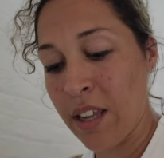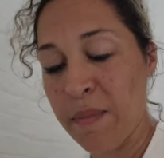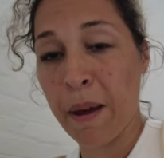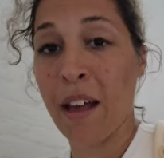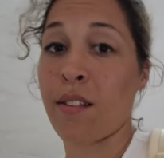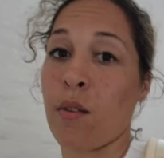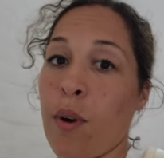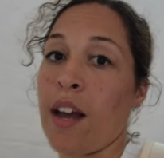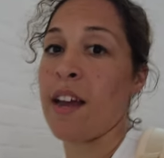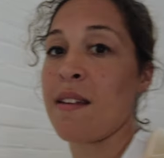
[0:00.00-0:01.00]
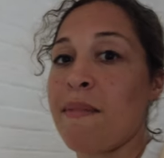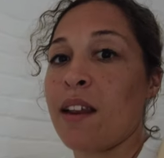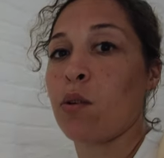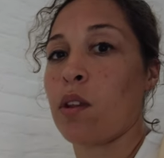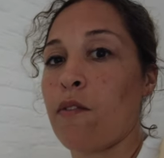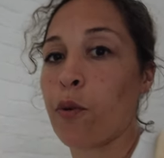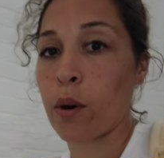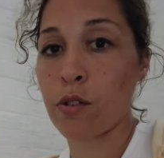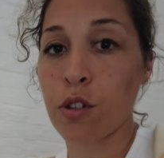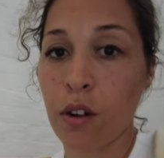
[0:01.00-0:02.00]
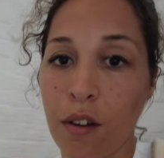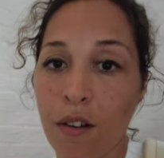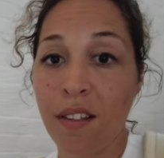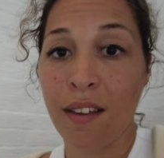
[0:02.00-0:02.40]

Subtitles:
he passed away and made only $400